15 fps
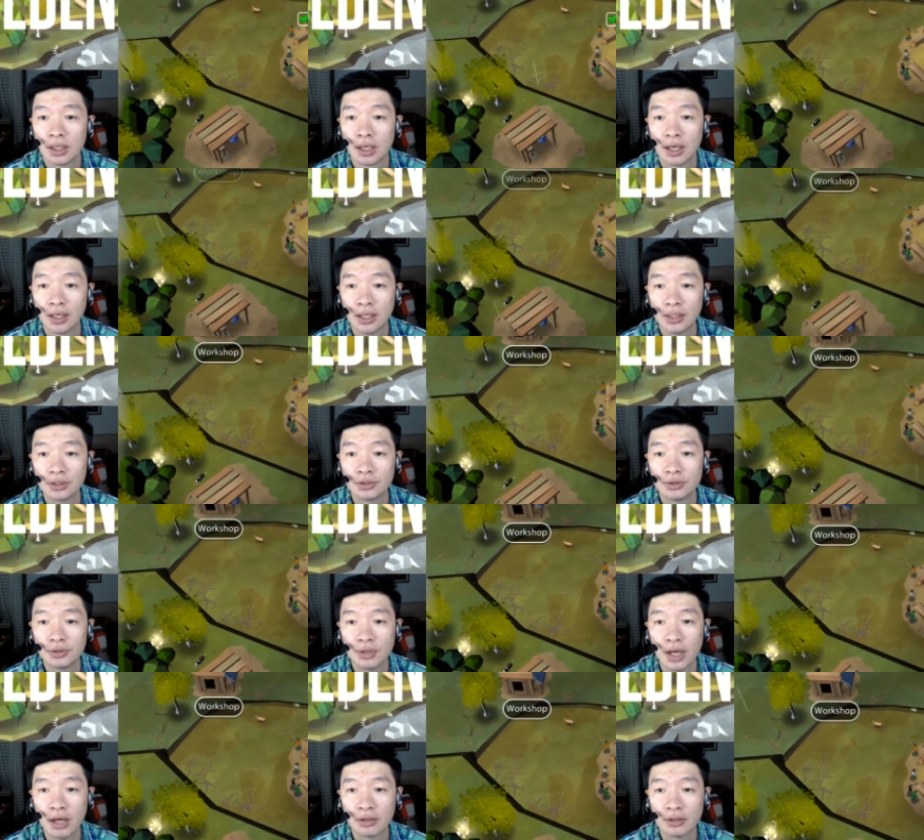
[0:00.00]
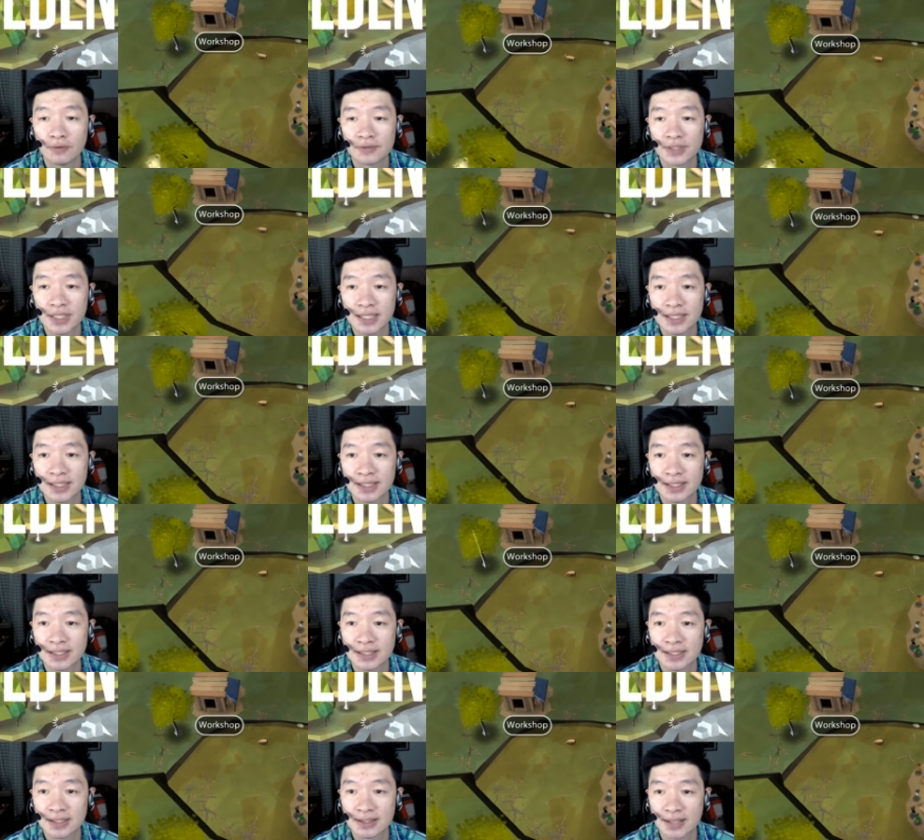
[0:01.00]
And then 2 out of
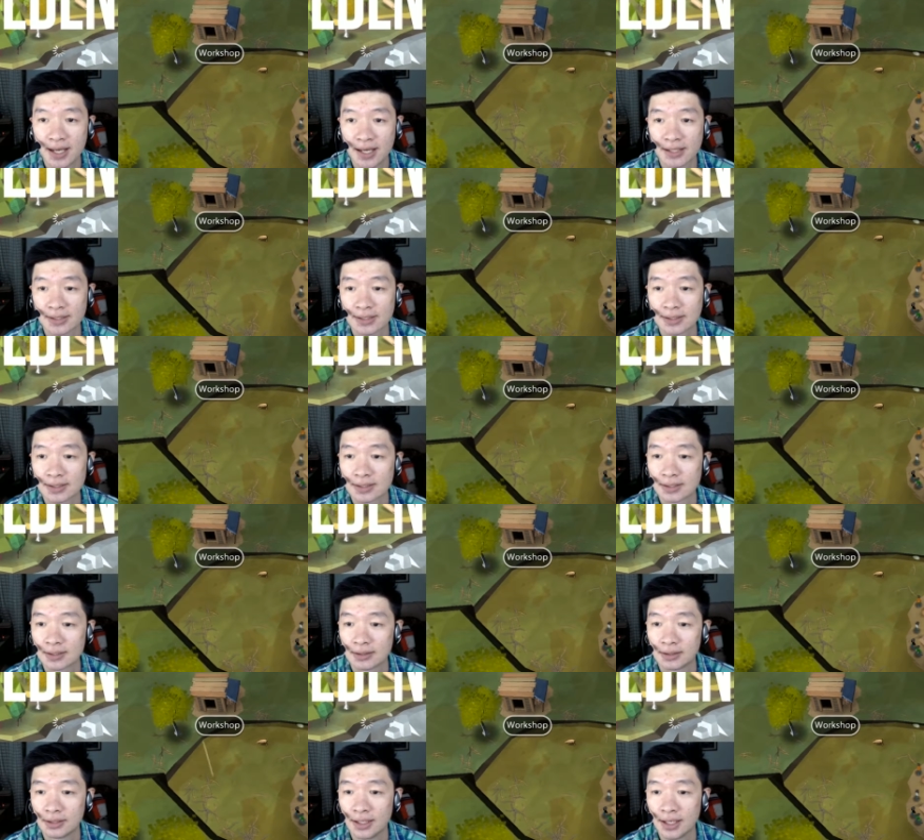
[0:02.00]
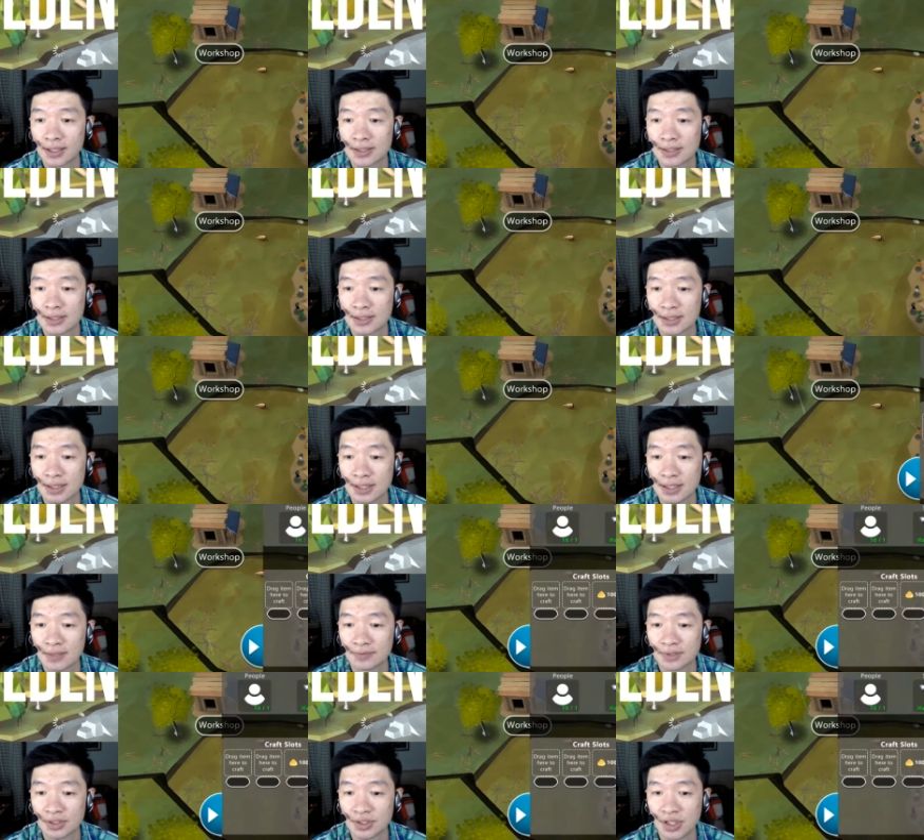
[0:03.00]
6 tasks. Let's see
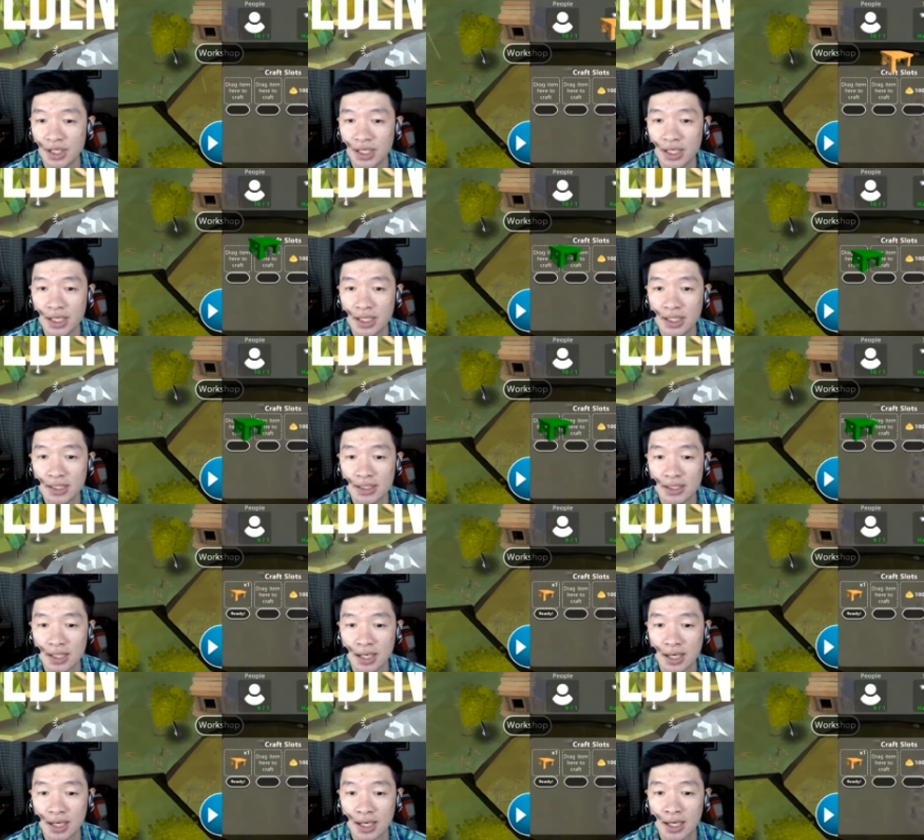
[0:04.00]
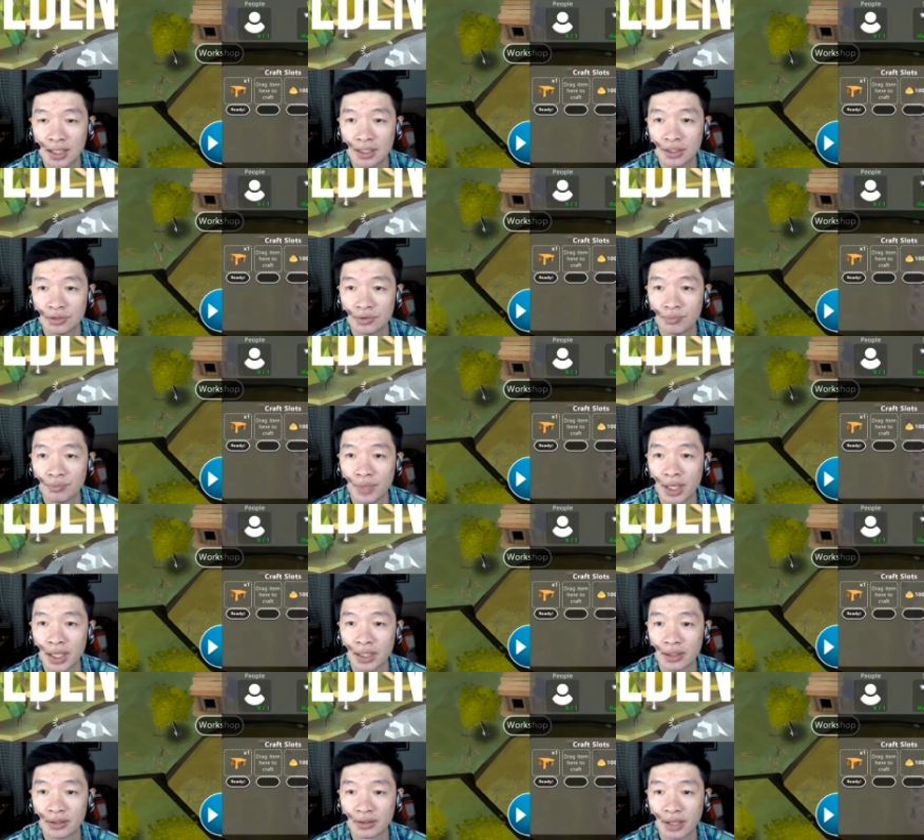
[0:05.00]
after this. I need to
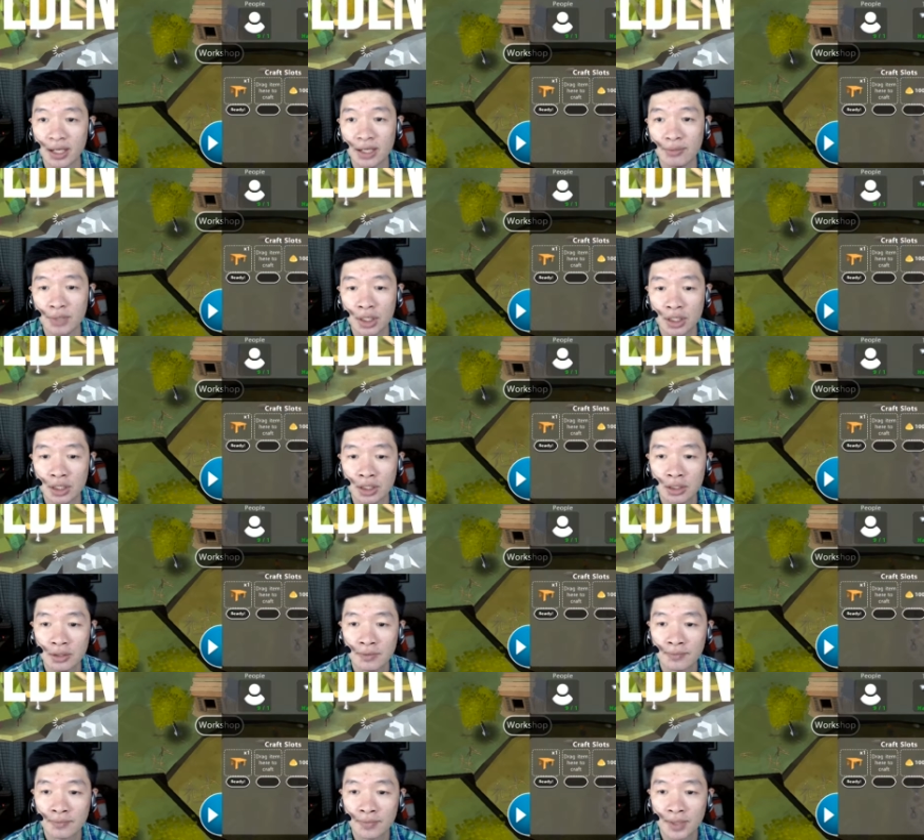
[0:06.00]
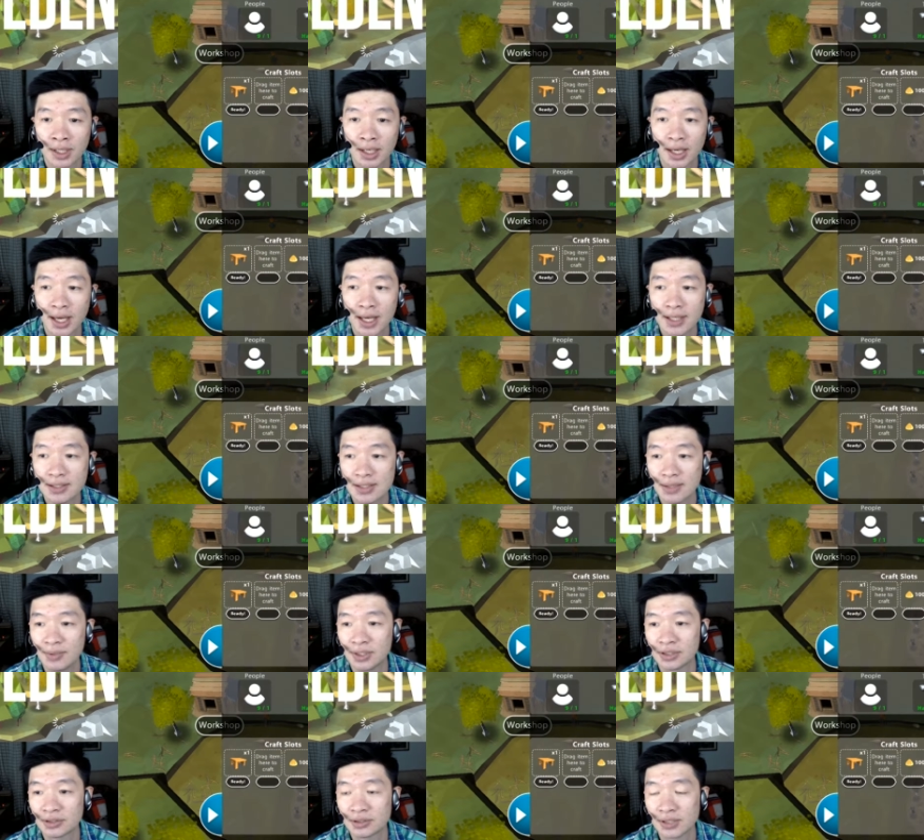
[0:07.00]
make table and
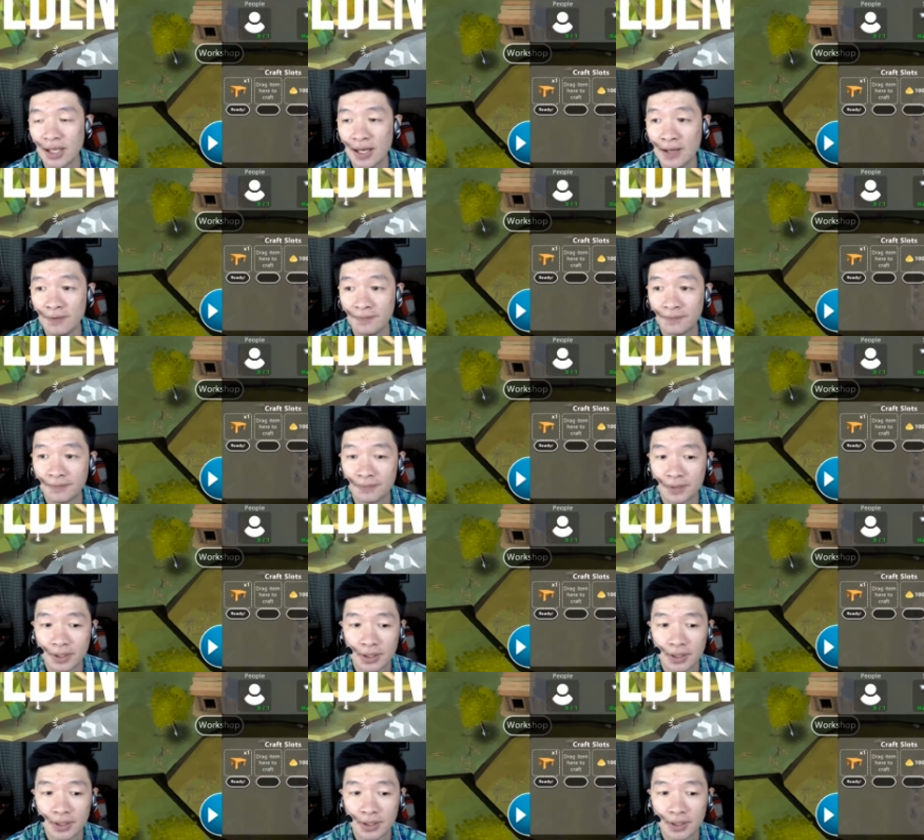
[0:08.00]
some other stuff.